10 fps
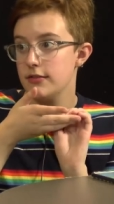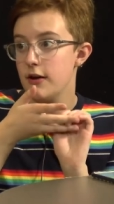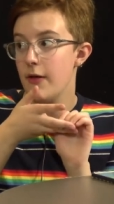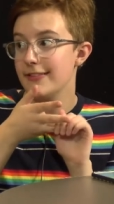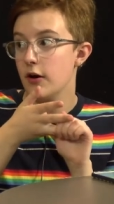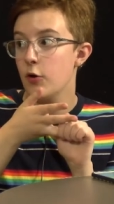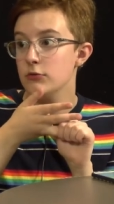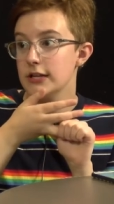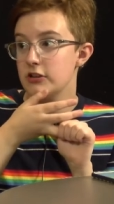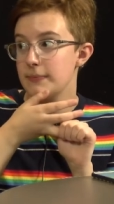they're like the
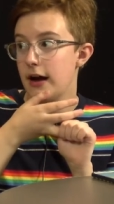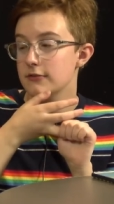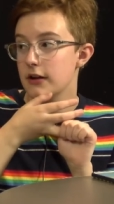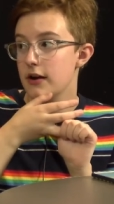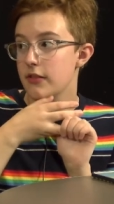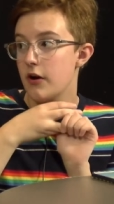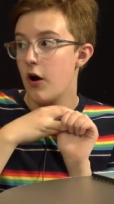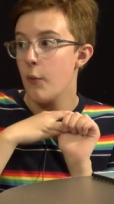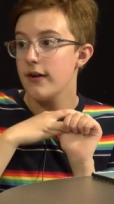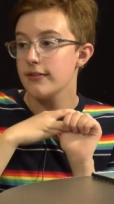only ships out there, and they're
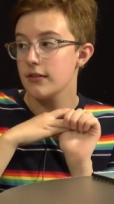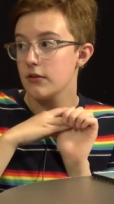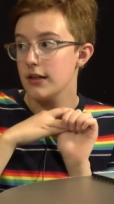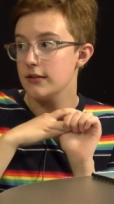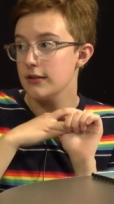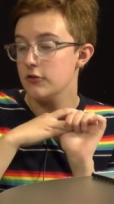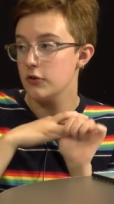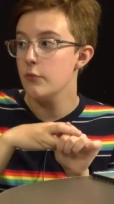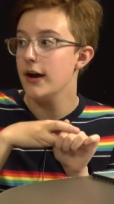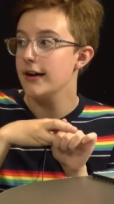always like these
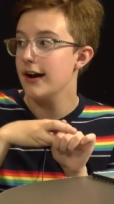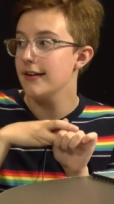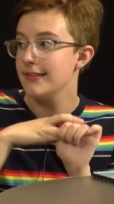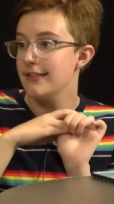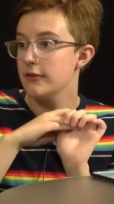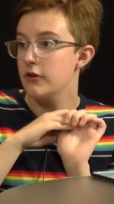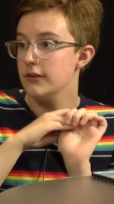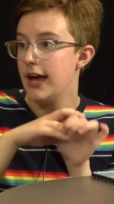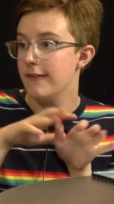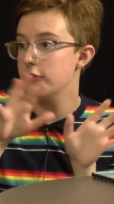two white guys that
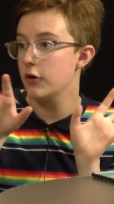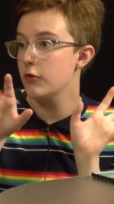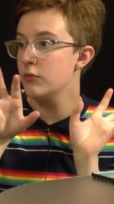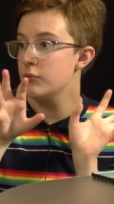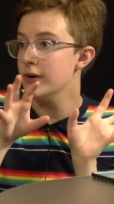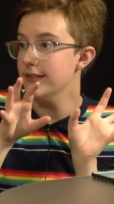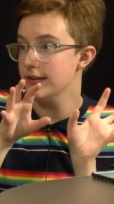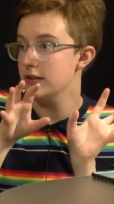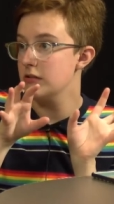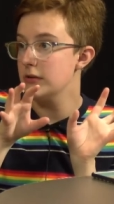literally have no
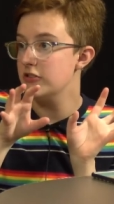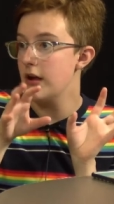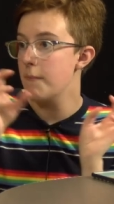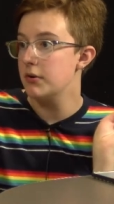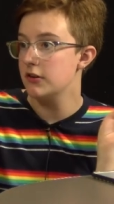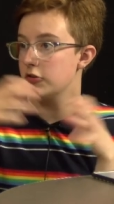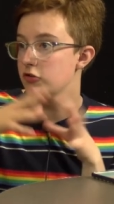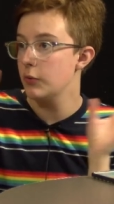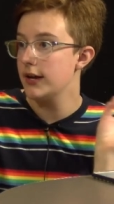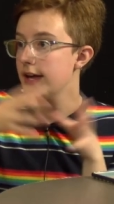reason to be shipped, but they're just
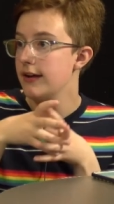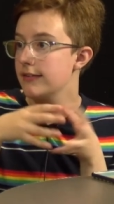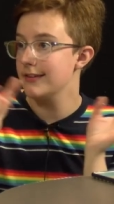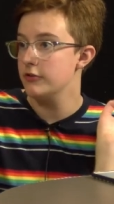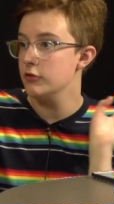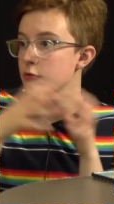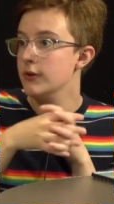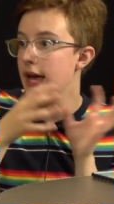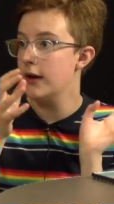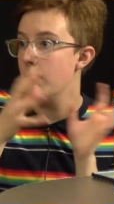doing it because they're two
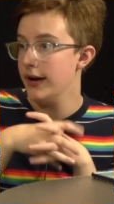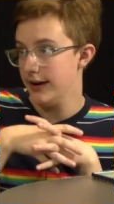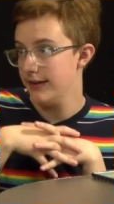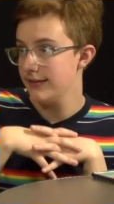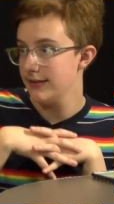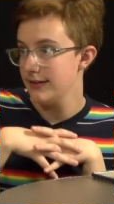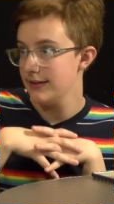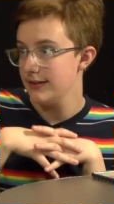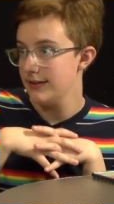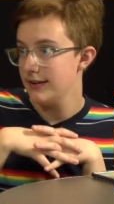gay white guys.
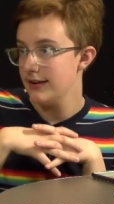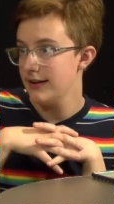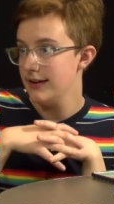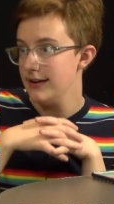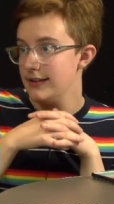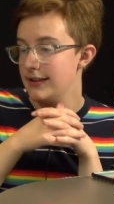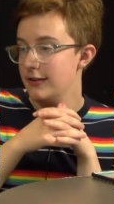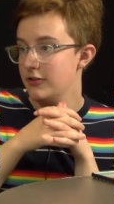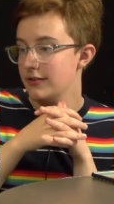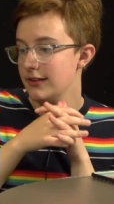Yeah. And
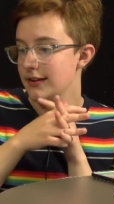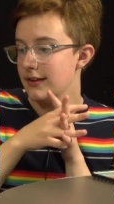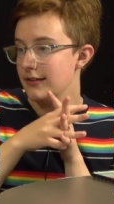it's just like,